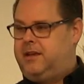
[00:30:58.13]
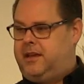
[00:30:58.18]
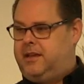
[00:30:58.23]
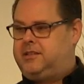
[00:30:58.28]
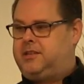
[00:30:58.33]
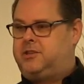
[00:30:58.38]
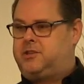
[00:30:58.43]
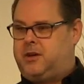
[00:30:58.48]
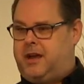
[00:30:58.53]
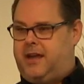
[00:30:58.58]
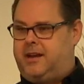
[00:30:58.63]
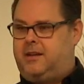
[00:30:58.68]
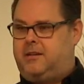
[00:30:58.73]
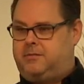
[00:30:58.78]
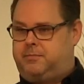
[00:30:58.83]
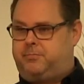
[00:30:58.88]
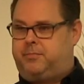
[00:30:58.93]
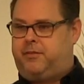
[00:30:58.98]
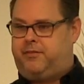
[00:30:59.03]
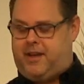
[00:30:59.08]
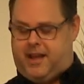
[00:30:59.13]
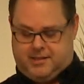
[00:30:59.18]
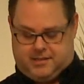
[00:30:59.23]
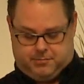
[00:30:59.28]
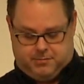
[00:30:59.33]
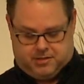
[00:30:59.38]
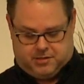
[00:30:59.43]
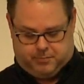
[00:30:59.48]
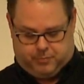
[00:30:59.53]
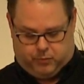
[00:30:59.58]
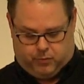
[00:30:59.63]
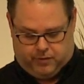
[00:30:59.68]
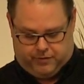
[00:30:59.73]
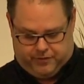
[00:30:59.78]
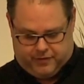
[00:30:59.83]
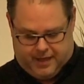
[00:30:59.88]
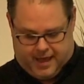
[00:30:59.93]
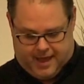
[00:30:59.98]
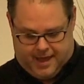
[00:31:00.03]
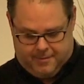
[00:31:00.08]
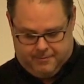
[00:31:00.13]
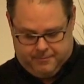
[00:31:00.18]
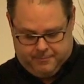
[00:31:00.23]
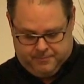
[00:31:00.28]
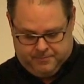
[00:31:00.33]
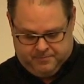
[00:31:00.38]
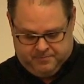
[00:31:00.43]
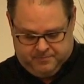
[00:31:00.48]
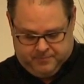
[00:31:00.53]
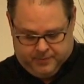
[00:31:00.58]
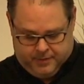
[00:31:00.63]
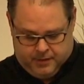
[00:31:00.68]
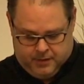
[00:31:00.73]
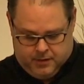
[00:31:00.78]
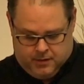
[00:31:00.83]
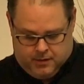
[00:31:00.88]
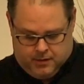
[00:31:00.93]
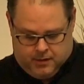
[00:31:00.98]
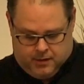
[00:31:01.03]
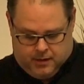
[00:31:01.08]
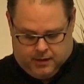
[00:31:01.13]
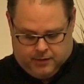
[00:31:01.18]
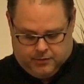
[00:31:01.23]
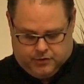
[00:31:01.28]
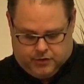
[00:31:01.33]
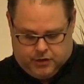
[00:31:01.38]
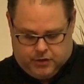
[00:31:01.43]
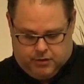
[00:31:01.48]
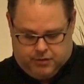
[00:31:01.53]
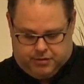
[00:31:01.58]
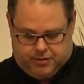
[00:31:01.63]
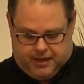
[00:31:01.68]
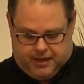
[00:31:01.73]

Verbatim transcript: Is he trying to provide some support for that? Do you